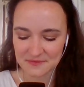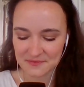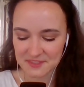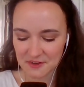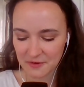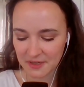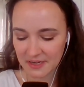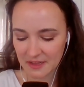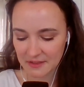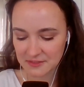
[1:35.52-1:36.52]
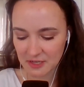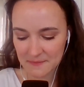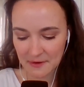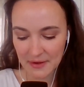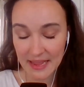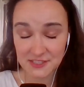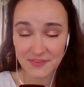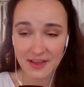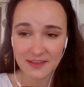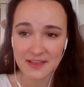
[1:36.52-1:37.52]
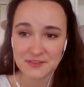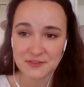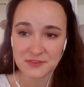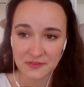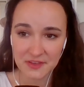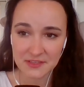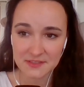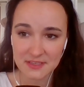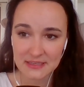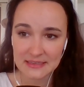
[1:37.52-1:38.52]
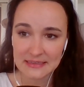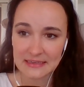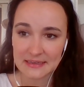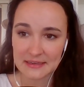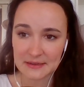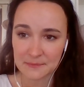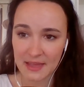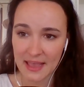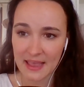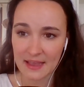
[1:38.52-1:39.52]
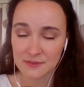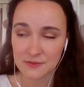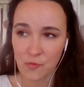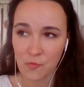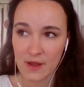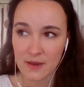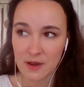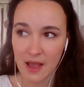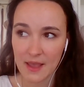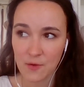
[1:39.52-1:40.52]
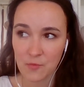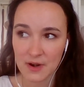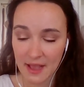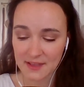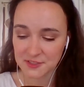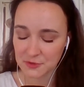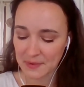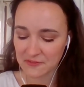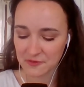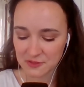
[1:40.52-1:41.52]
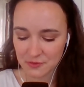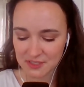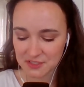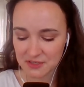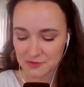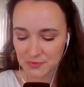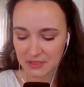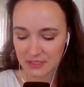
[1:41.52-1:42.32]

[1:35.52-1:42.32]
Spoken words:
Awesome. So we're going to talk about HVAC as a service. And what I want to ask you, my first question